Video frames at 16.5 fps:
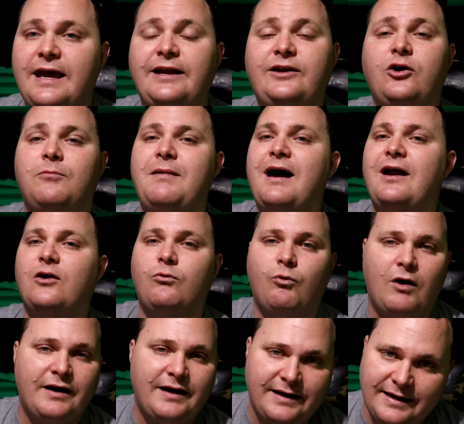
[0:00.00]
It don't matter
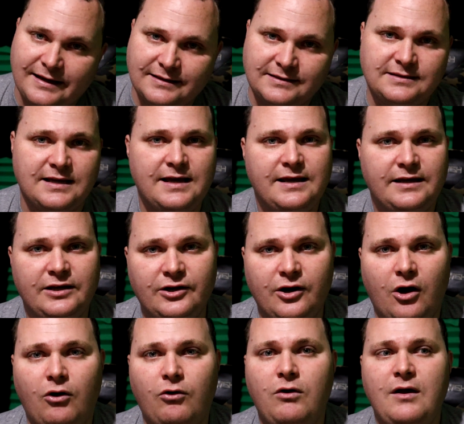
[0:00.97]
what it is, you
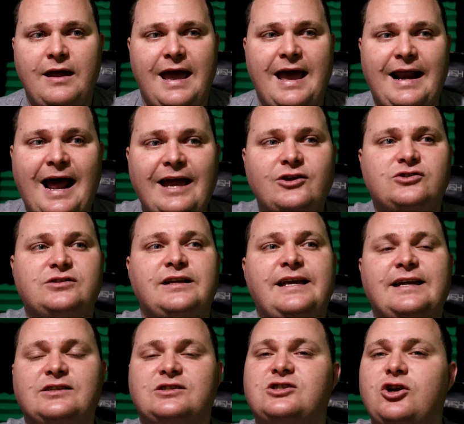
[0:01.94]
know? And I used to
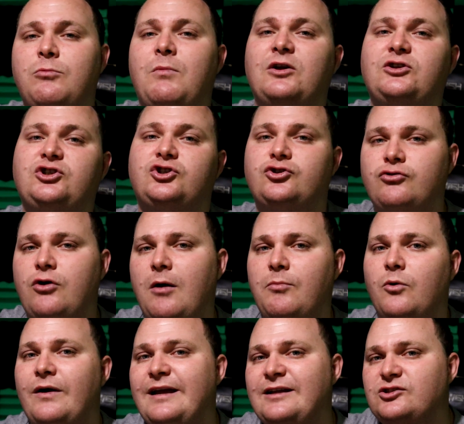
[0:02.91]
get in so much
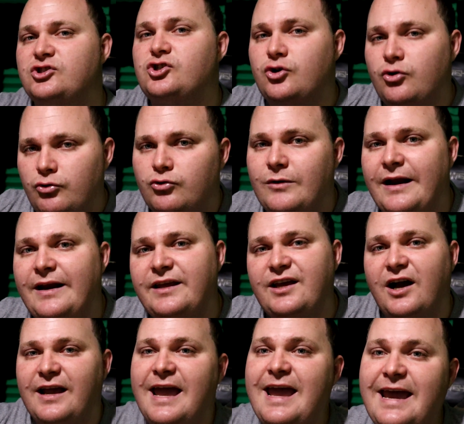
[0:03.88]
trouble in school at a
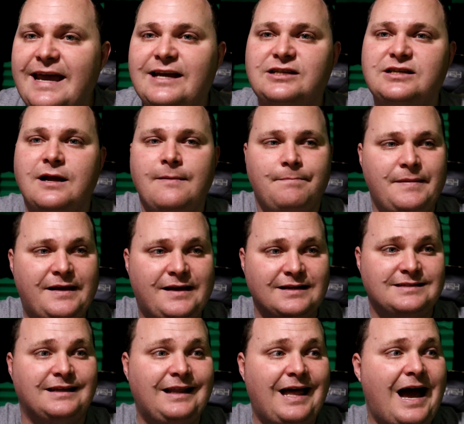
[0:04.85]
young age
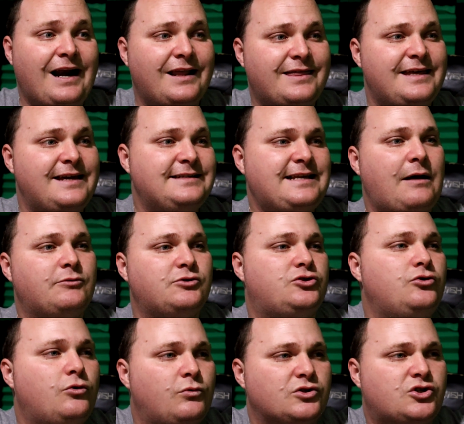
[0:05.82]
because a lot of the things I was
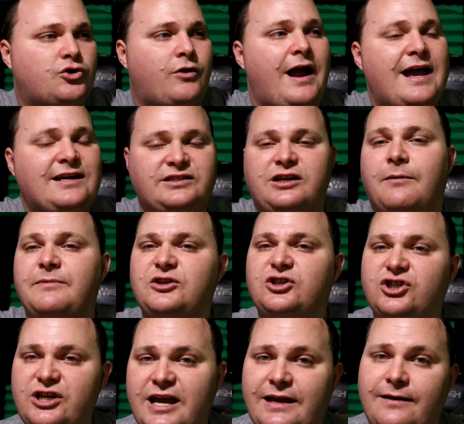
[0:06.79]
doing was crash dummy
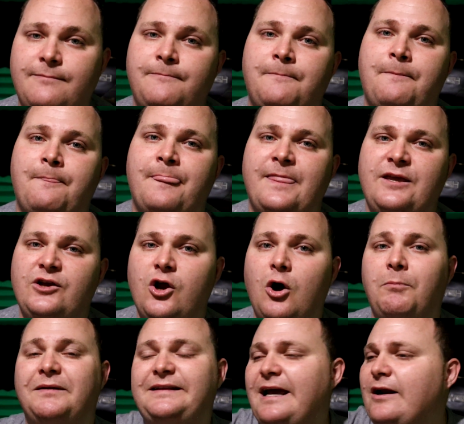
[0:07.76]
shit. You
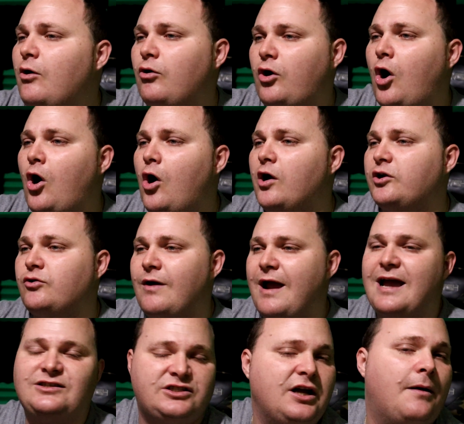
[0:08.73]
know, but they don't call it
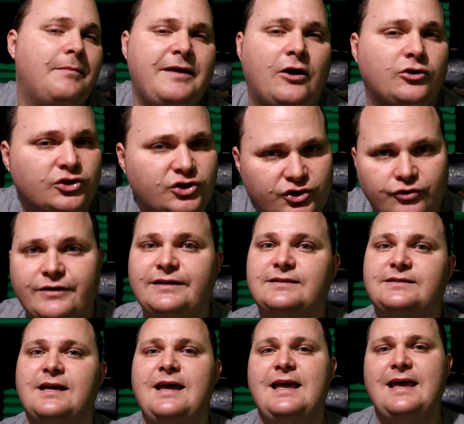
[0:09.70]
crash dummy on the
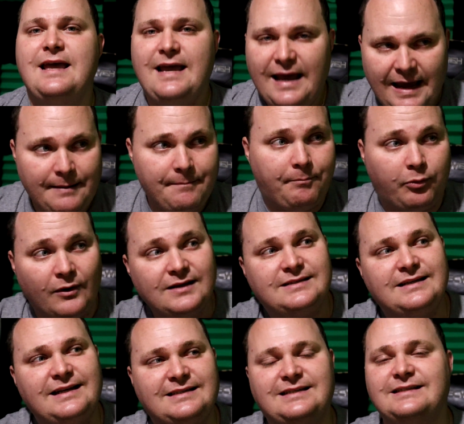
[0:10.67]
streets. In
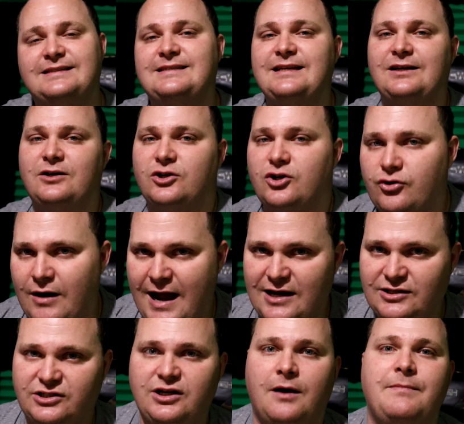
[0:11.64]
prison, it's considered a
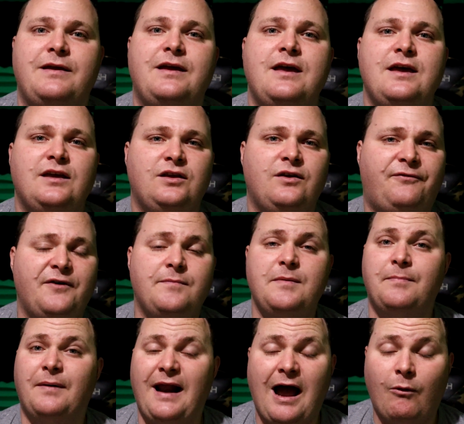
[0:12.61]
crash dummy. You feel
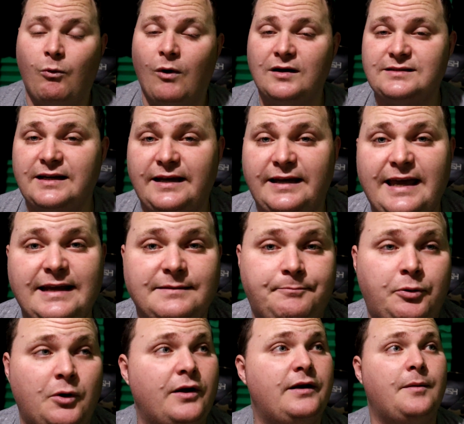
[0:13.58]
me? But I wasn't getting
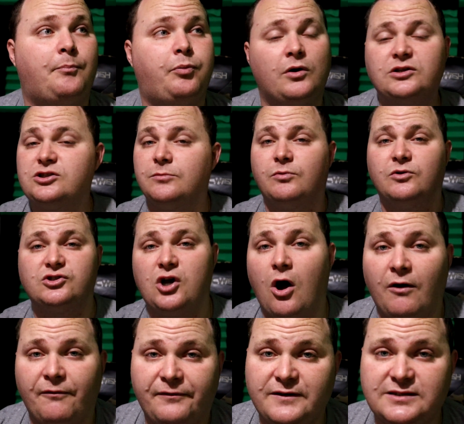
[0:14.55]
put in the principal's
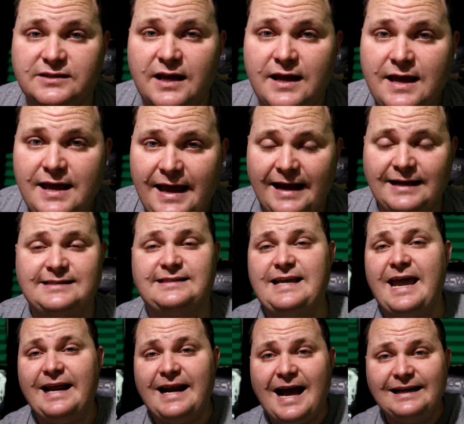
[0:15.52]
office and
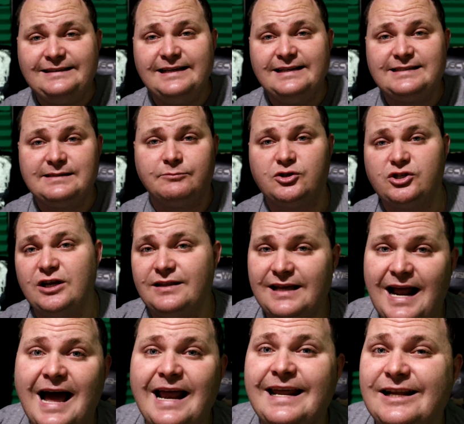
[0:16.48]
saying I did some shit
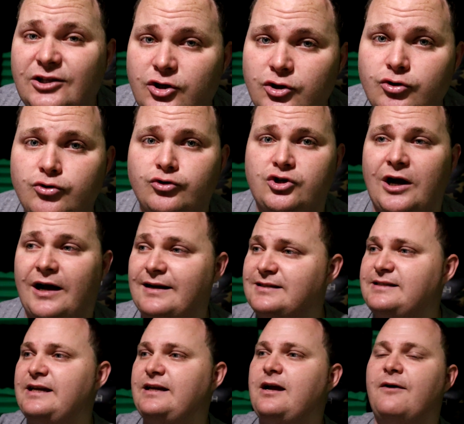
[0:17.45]
that I didn't do trying to
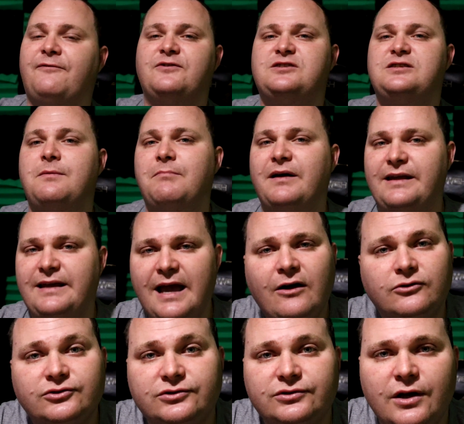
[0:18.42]
stick up for somebody
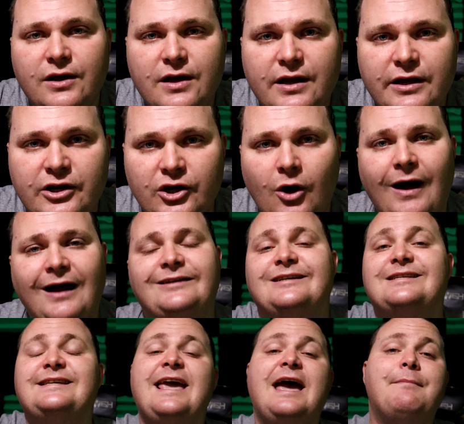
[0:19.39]
else. You know, I
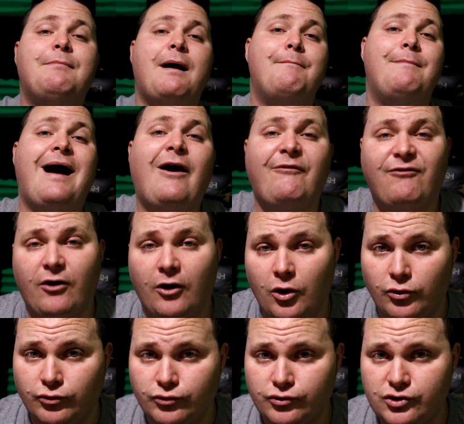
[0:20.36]
just kept my mouth
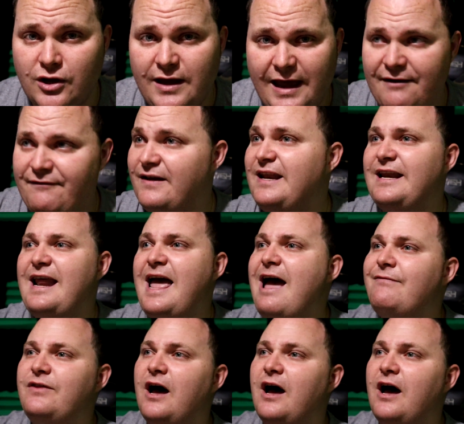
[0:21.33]
closed. If it didn't have